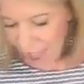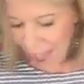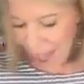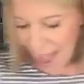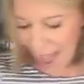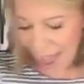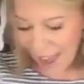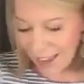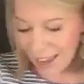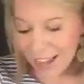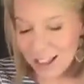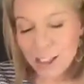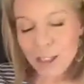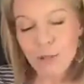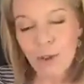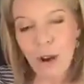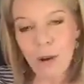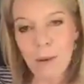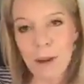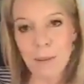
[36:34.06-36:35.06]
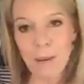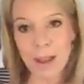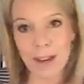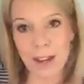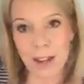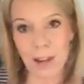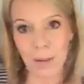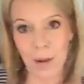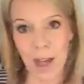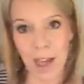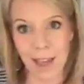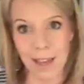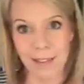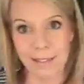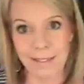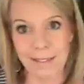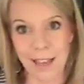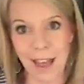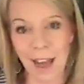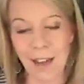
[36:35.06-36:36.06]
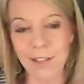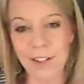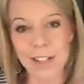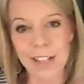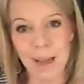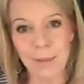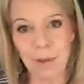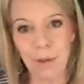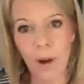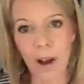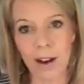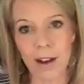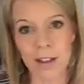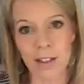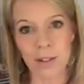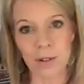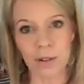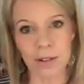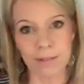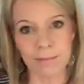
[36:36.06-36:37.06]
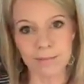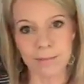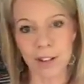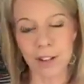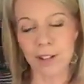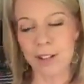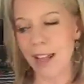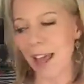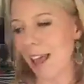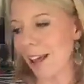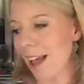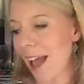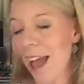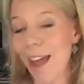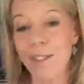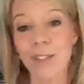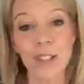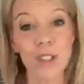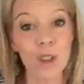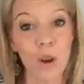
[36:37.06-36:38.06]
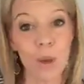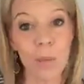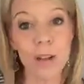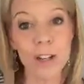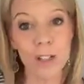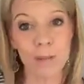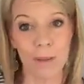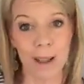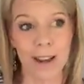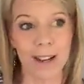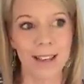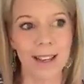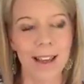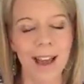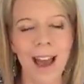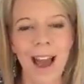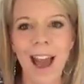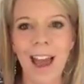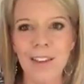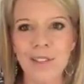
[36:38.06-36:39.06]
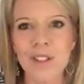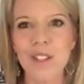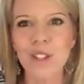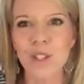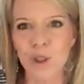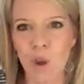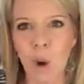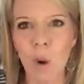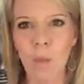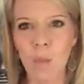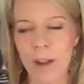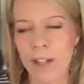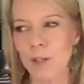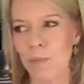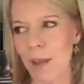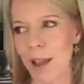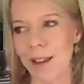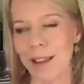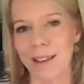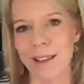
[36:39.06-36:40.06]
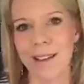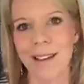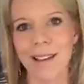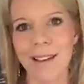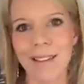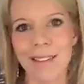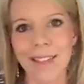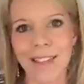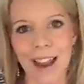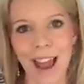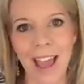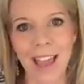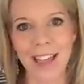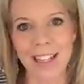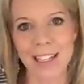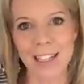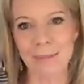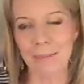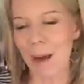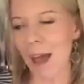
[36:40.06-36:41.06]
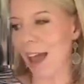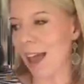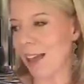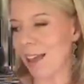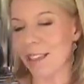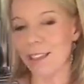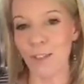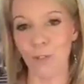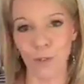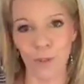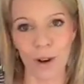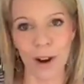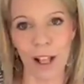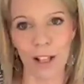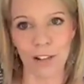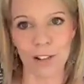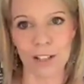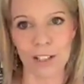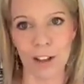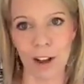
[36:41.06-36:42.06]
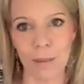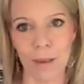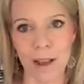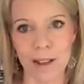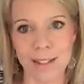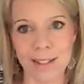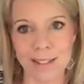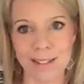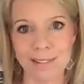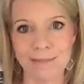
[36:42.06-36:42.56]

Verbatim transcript: I can throw my money away. Every time you walk in the store, you're saying, I have so much money. I have so much money that I can buy the $4 Starbucks.